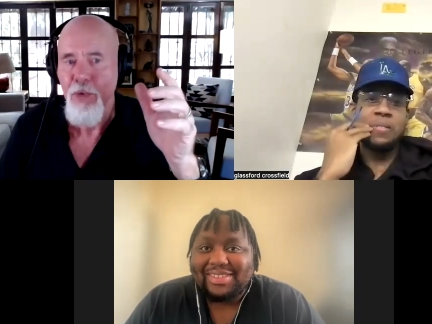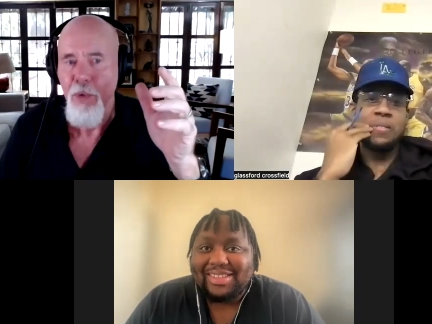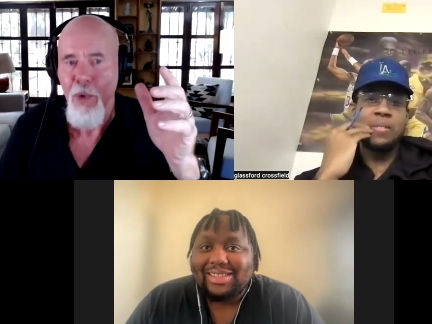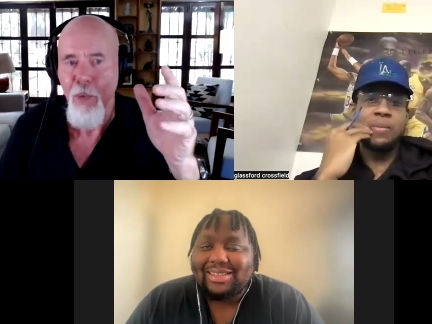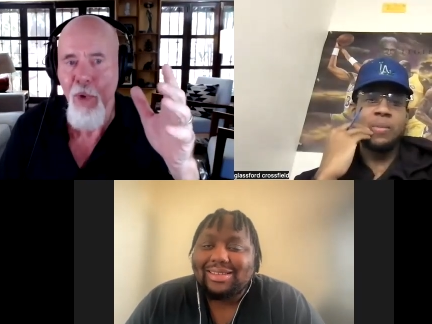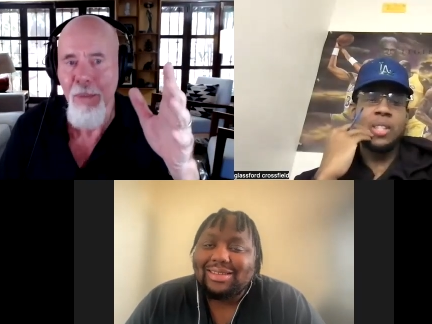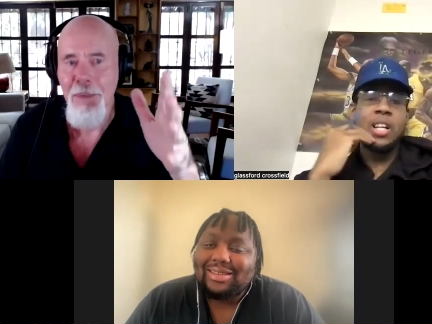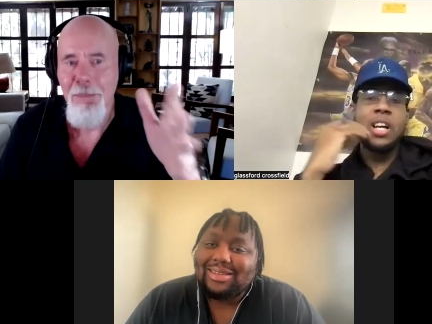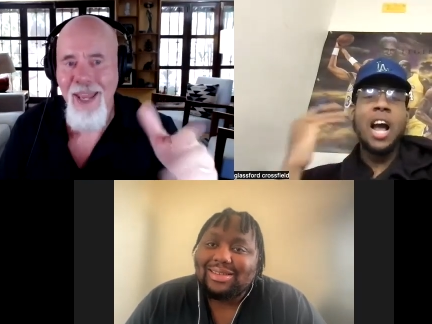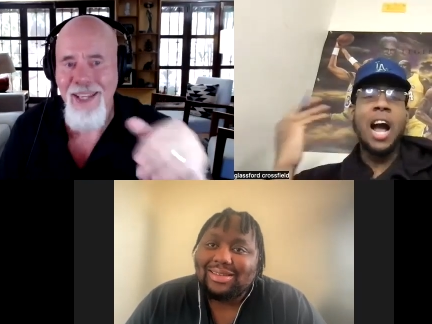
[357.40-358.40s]
Speaker 1: a
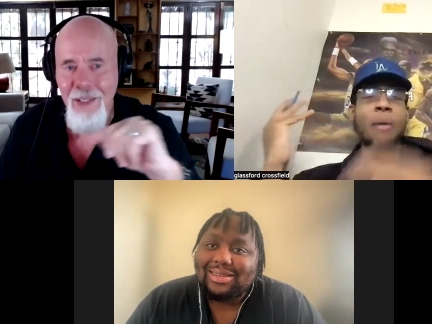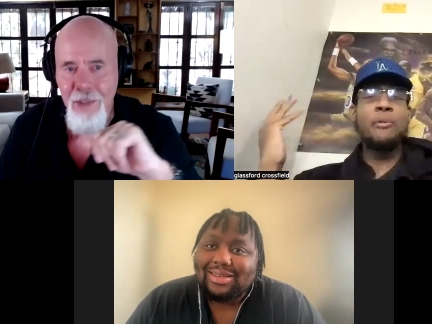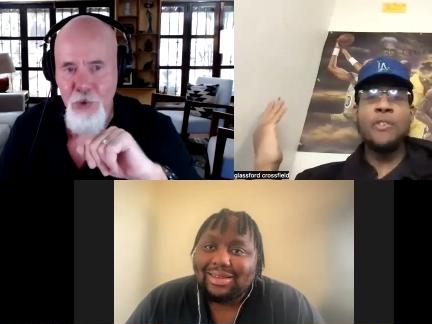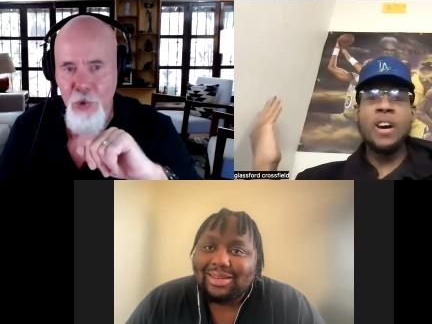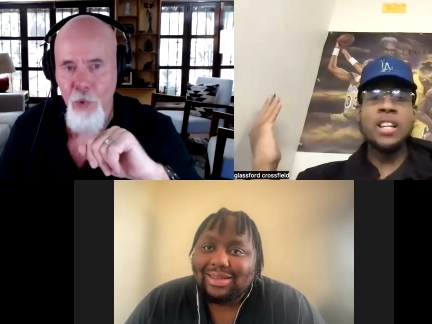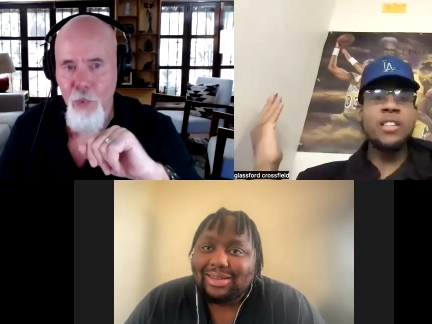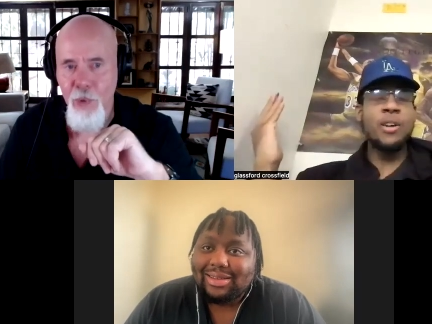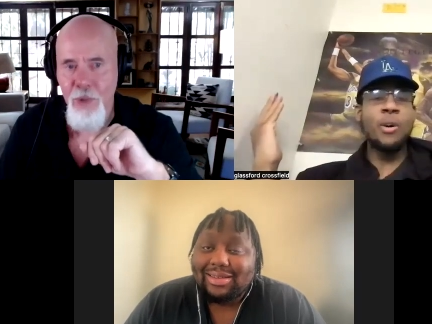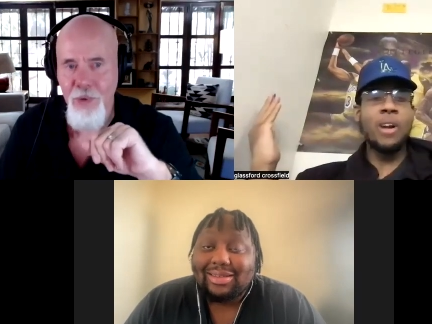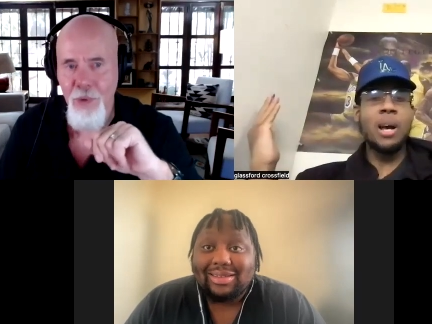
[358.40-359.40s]
woman making a joke. Funny
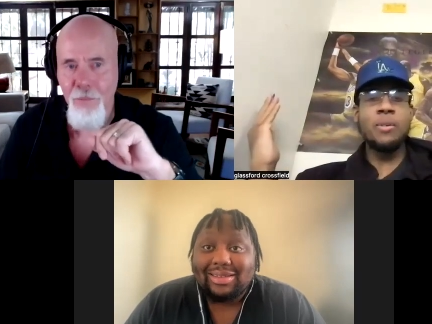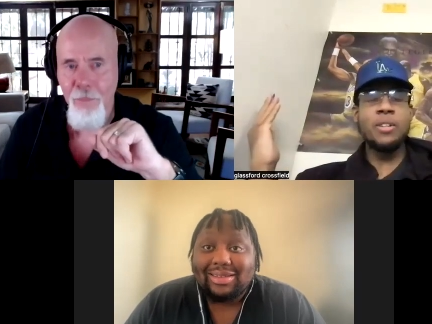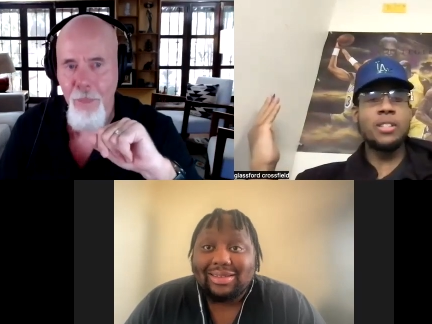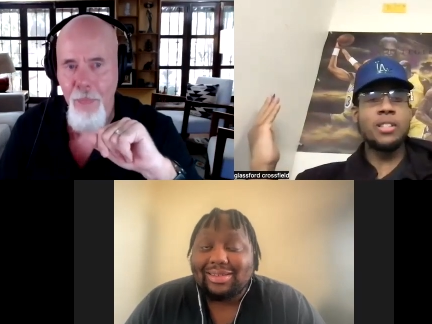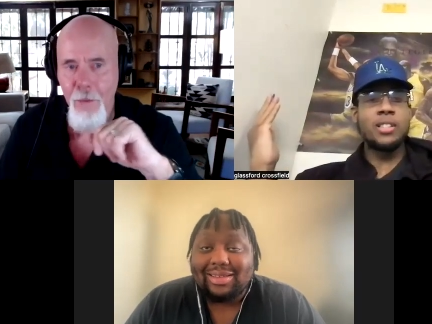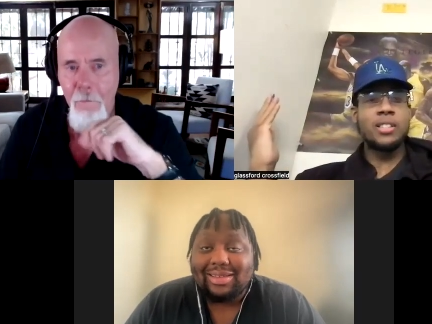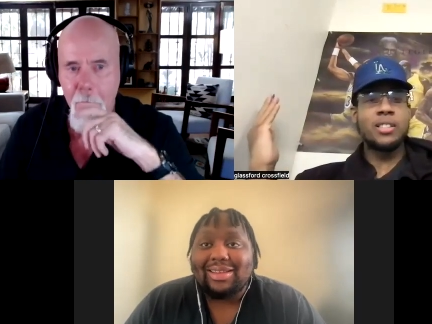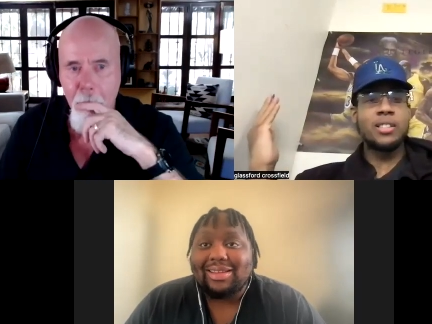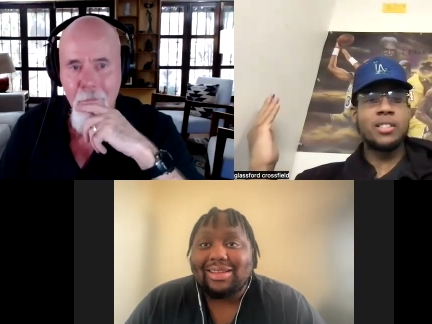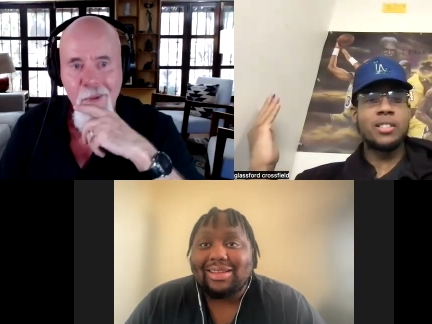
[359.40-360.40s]
though, you. Robert.
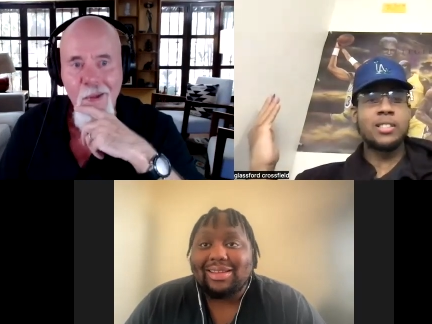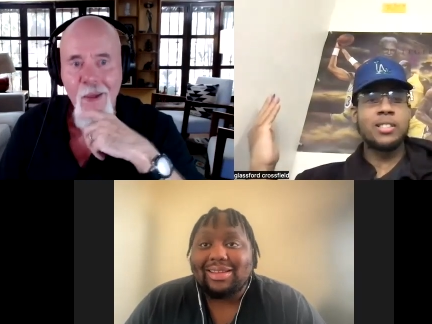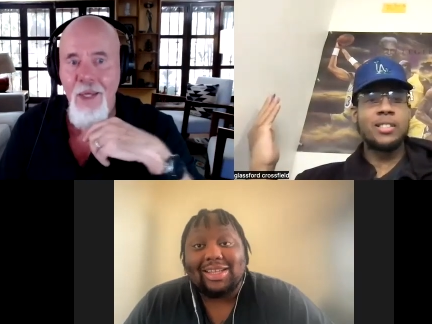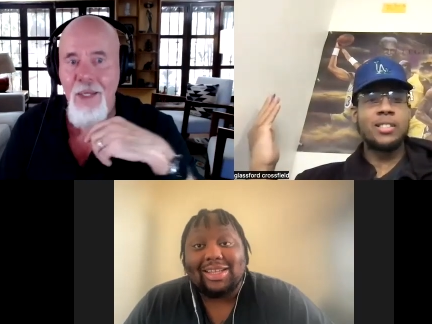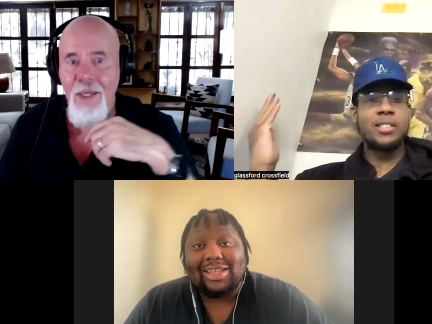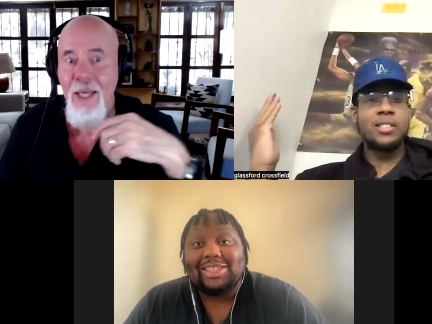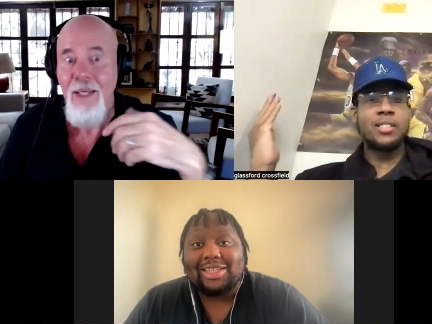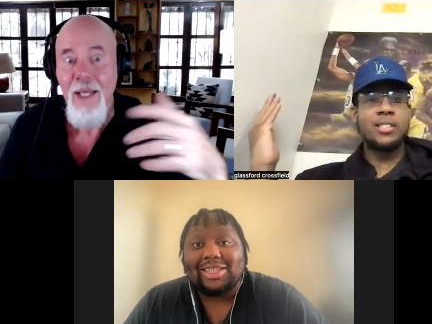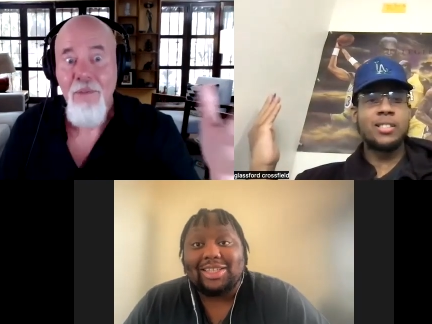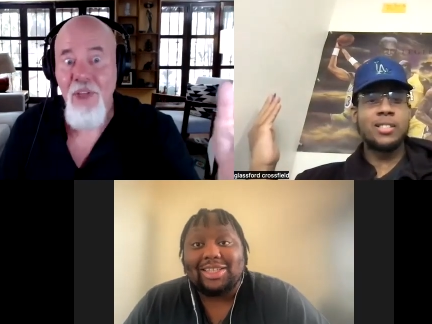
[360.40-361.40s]
Listen. And, and
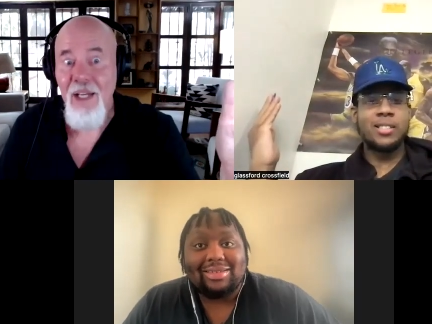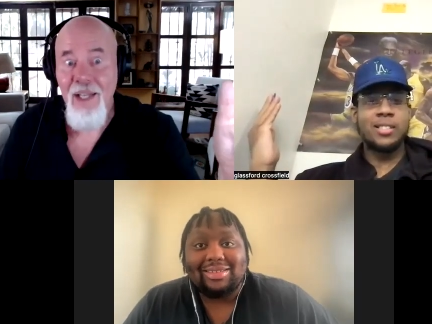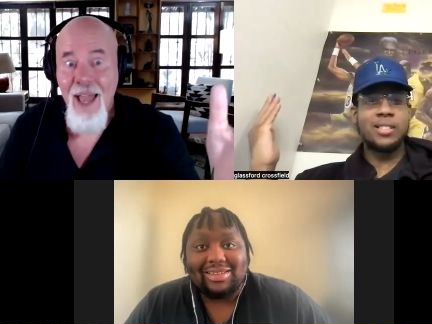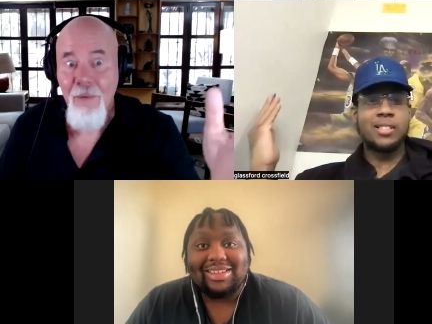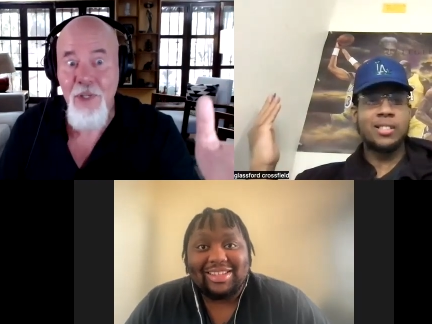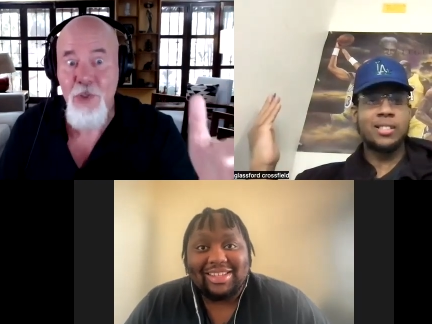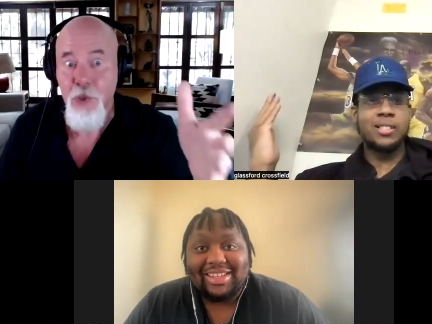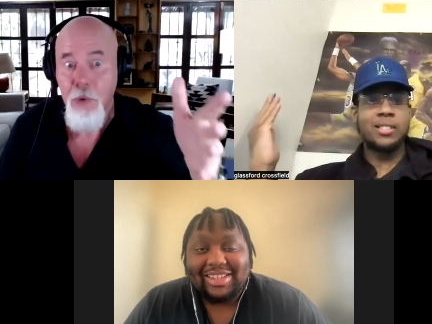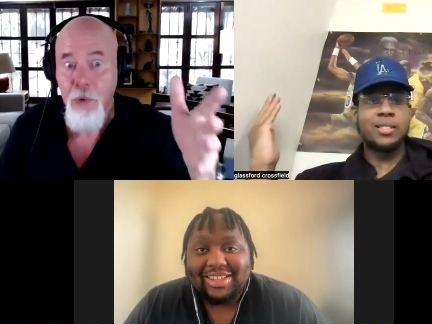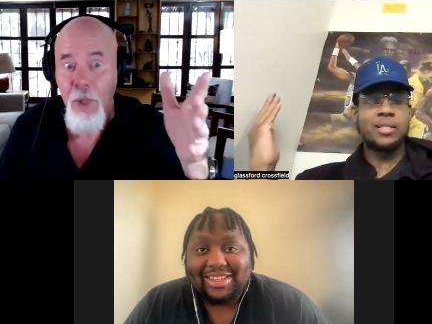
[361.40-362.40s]
if they laugh at
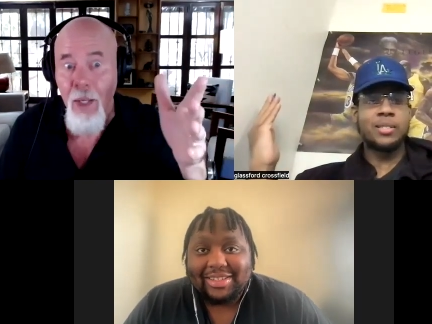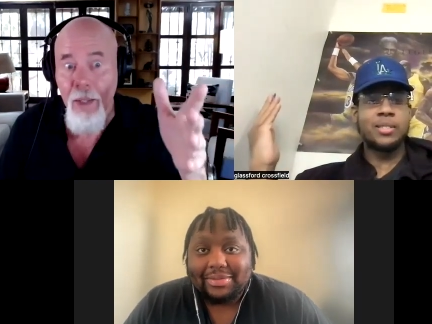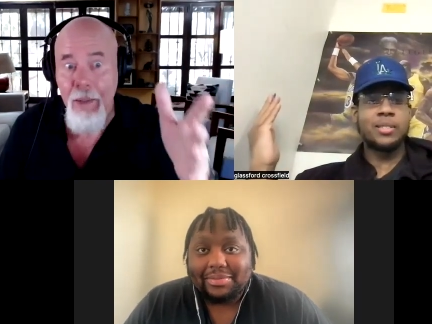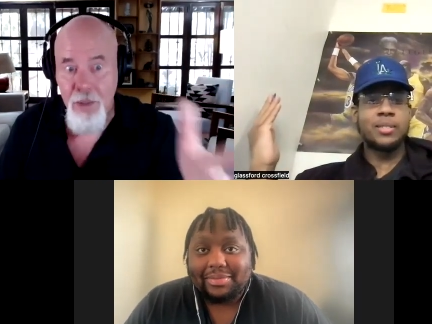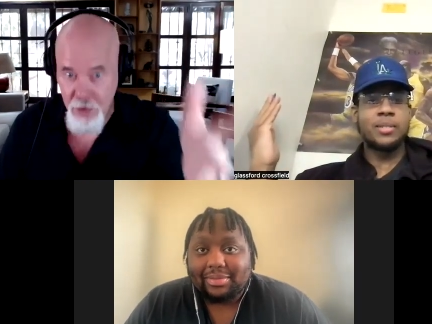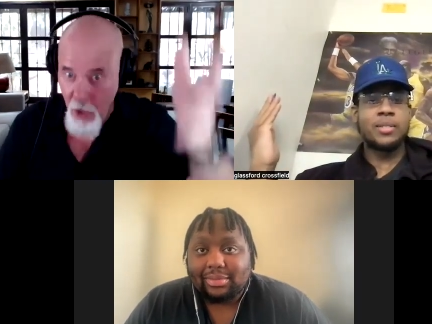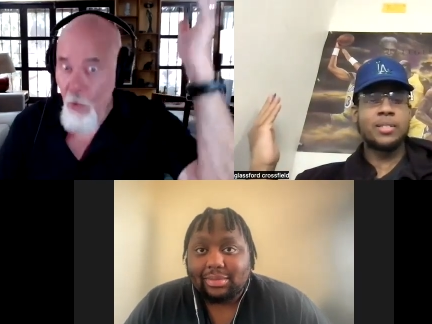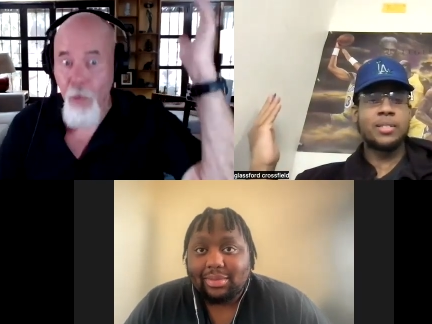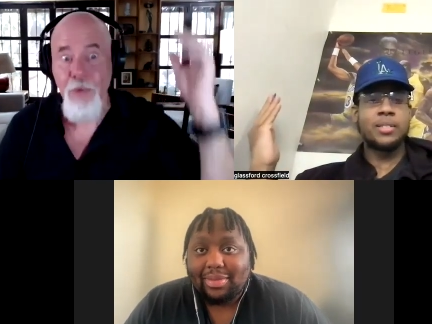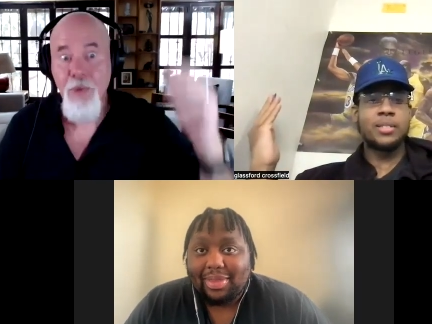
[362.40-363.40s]
you, Go with